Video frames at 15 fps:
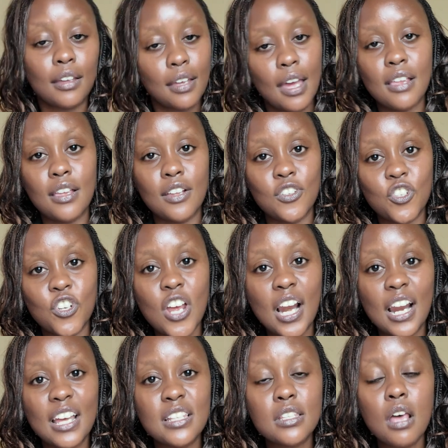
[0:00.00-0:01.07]
Kenyan
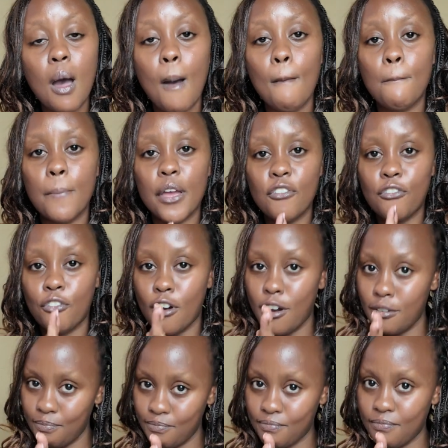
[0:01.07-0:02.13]
shillings
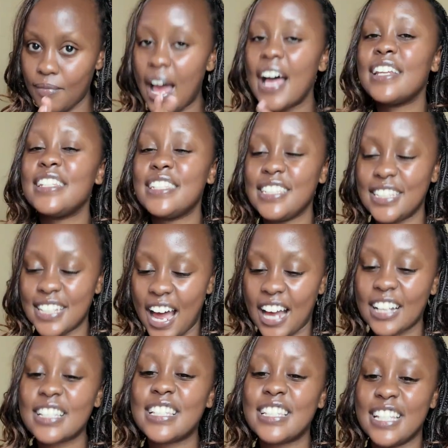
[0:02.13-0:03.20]
before
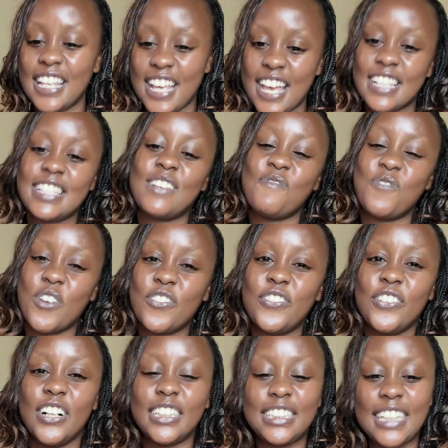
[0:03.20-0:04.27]
tax. Yes,
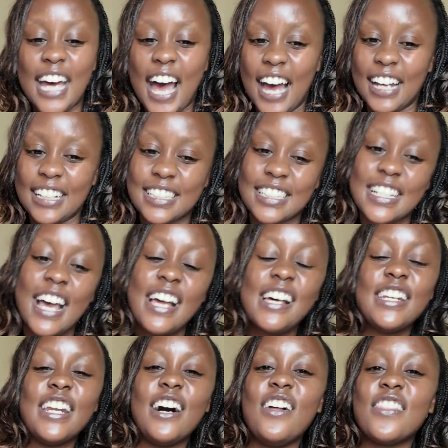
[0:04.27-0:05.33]
before tax.
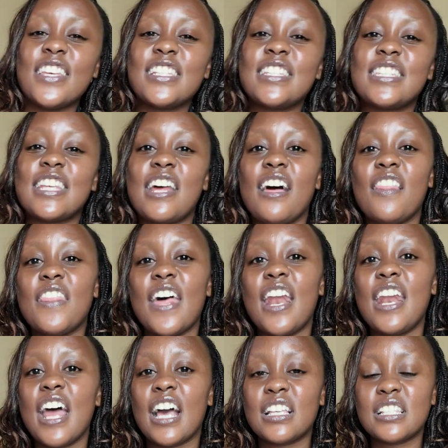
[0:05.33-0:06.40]
Now, the
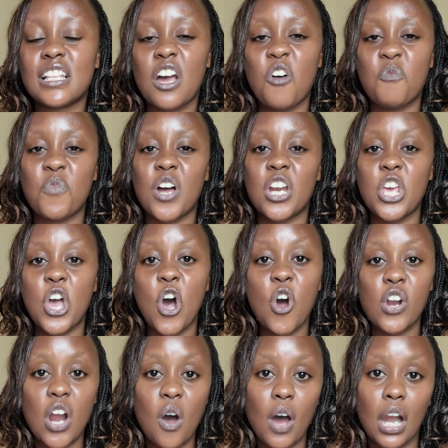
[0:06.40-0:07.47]
next company
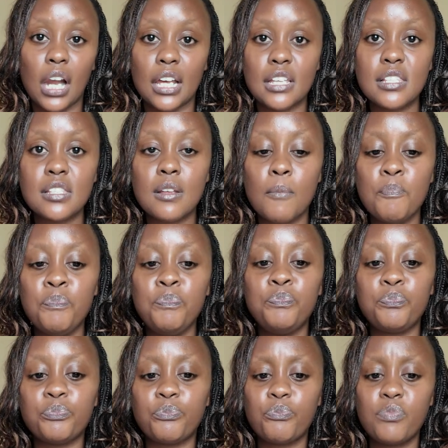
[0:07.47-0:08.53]
on our list
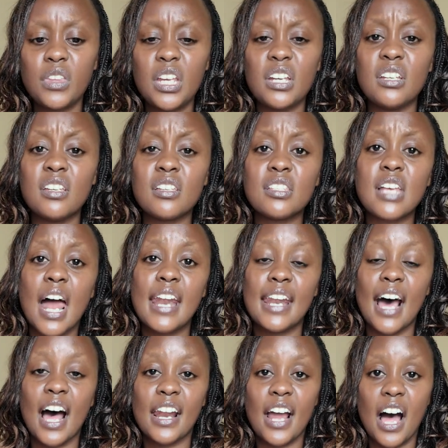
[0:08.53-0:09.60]
is
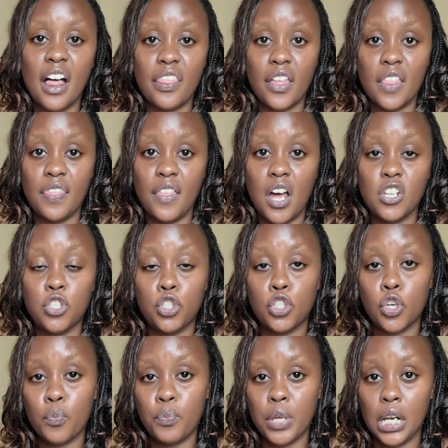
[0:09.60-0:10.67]
none other than
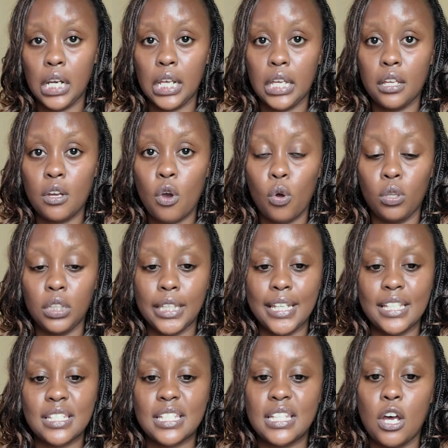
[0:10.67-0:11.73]
Jubilee
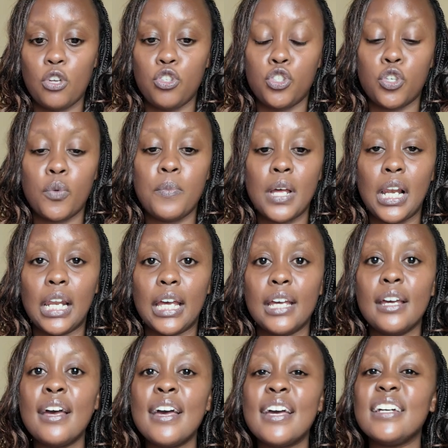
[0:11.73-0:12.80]
Holdings. Now,
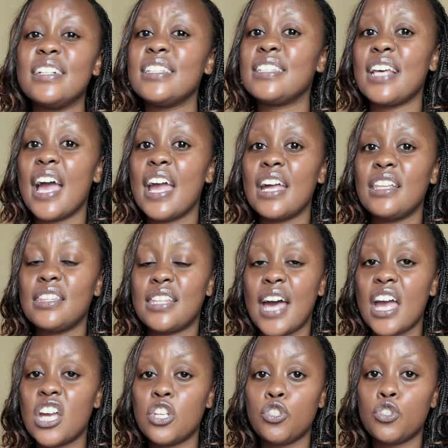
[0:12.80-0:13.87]
Jubilee is in
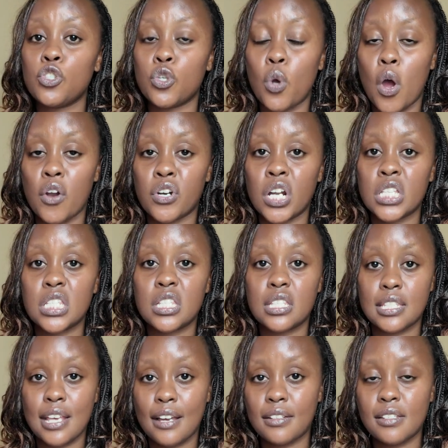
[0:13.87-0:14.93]
the insurance
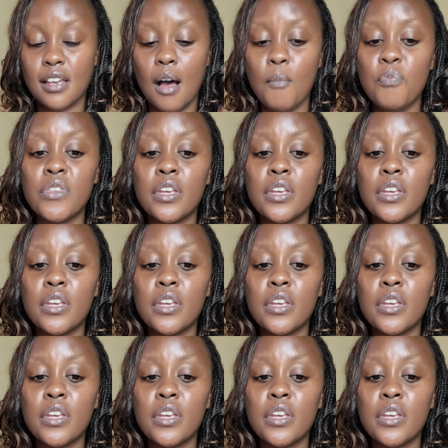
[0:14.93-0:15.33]
sector.